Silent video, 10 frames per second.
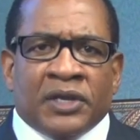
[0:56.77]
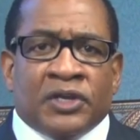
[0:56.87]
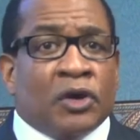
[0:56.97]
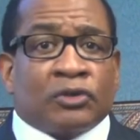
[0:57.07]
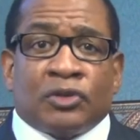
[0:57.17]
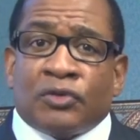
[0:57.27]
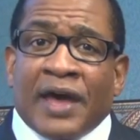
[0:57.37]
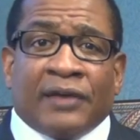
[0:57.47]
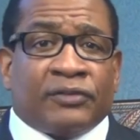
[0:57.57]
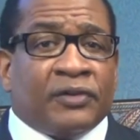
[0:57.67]
You know,
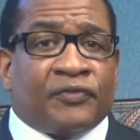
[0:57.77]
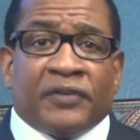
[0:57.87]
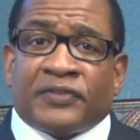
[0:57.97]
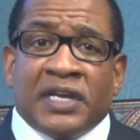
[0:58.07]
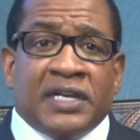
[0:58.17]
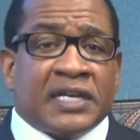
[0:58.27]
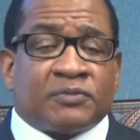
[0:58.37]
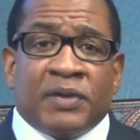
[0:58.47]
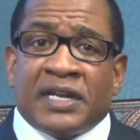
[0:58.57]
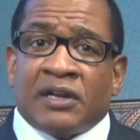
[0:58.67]
2015
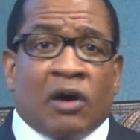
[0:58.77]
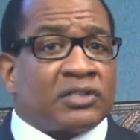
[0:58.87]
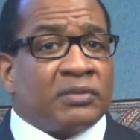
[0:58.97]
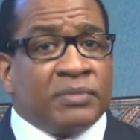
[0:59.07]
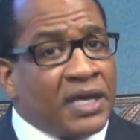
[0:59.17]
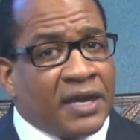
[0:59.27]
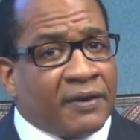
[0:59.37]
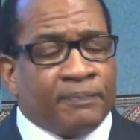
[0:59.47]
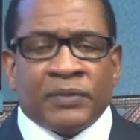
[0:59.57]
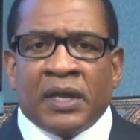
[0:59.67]
has been an awesome year.